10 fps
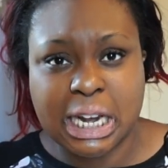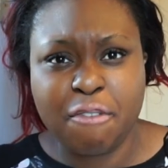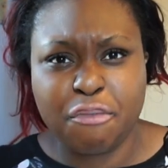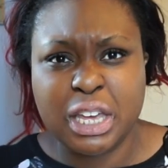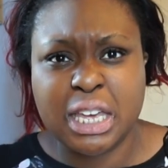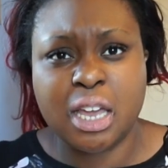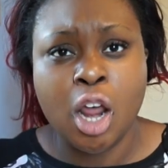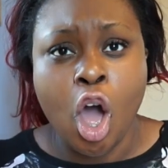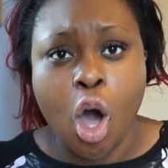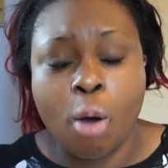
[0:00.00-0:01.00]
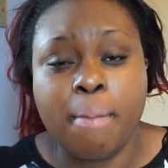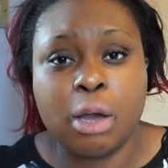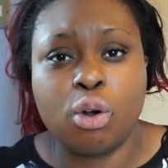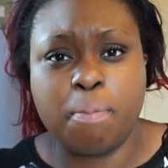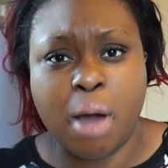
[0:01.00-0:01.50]
And I'm thinking, oh
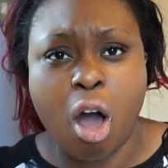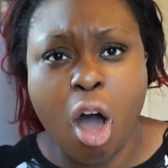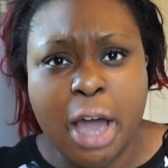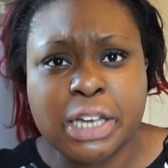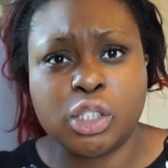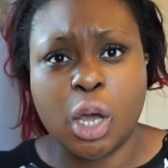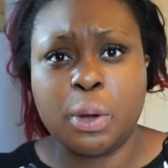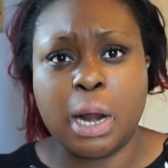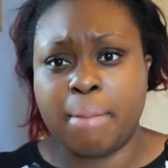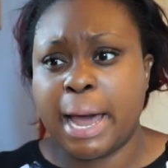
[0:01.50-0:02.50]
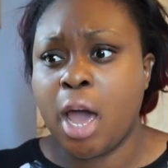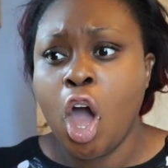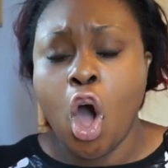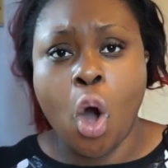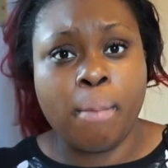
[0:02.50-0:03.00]
my god, my heart is going. I'm like,
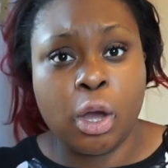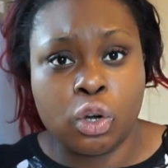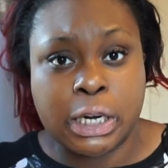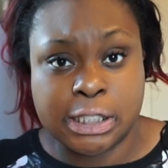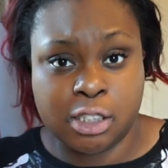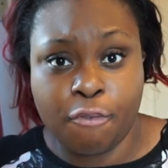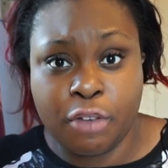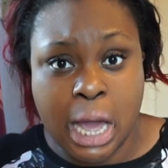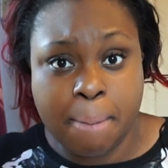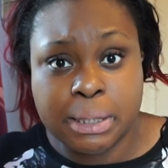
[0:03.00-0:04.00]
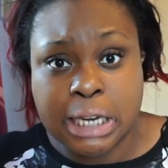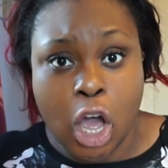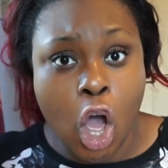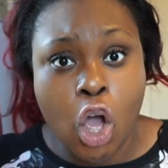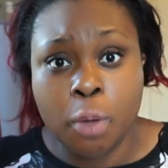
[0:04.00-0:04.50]
oh my god, has something happened
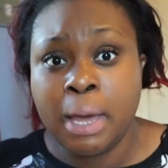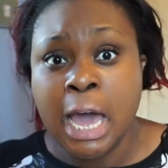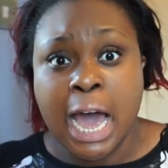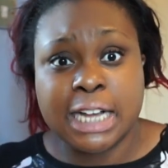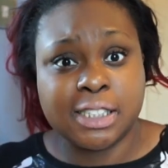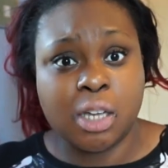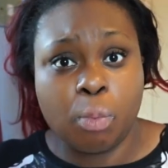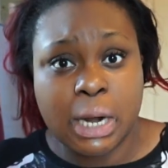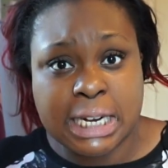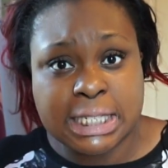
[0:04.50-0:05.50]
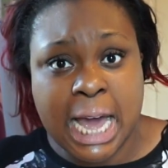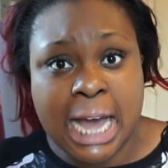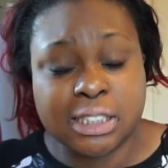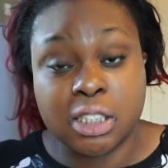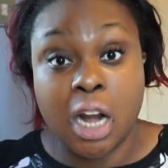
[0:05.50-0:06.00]
at home? Has someone had an
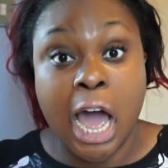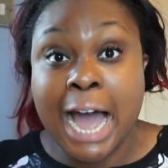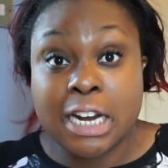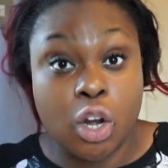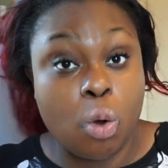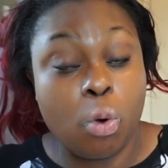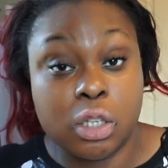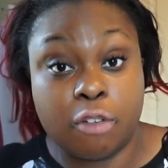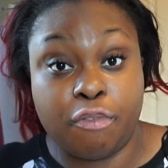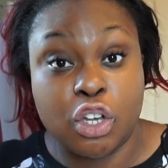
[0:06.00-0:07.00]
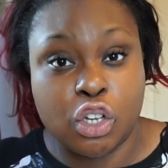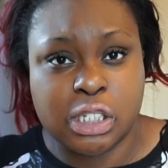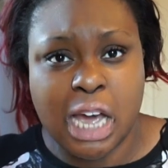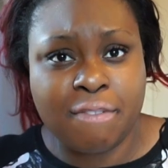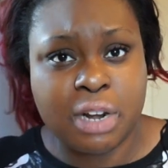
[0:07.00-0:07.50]
accident? I didn't know what to think
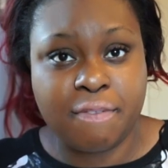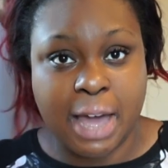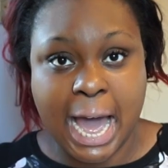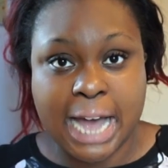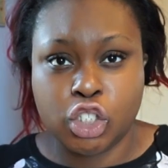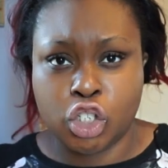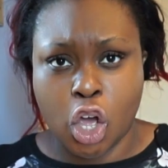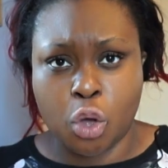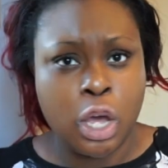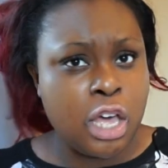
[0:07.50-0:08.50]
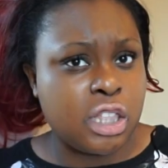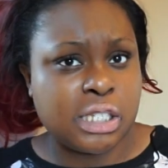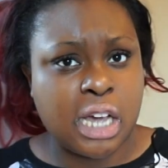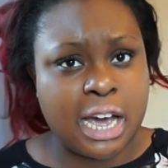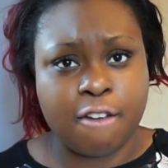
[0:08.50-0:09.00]
because I've never had, you know,
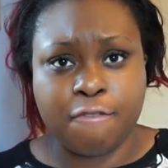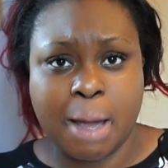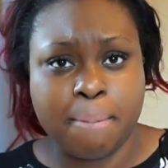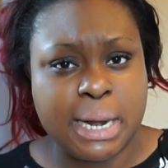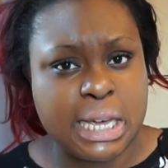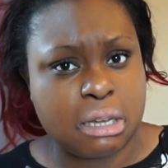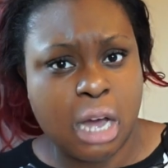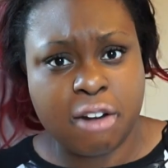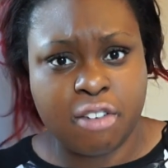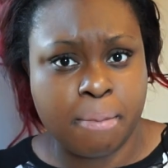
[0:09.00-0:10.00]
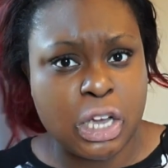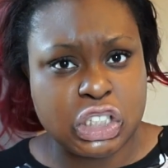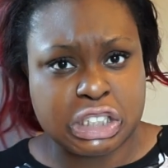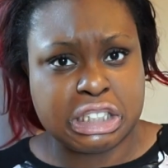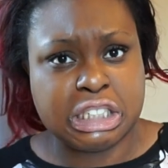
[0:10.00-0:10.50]
this kind of family kind of
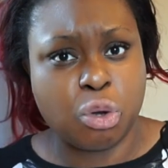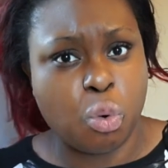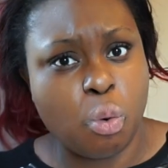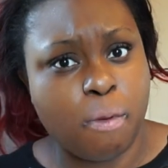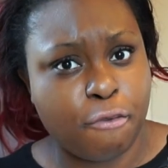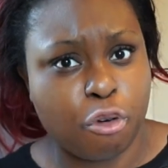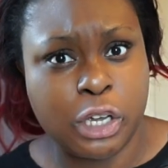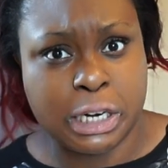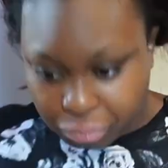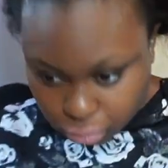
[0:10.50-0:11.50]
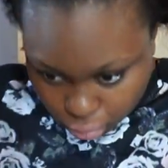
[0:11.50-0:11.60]
emergency call before, innit?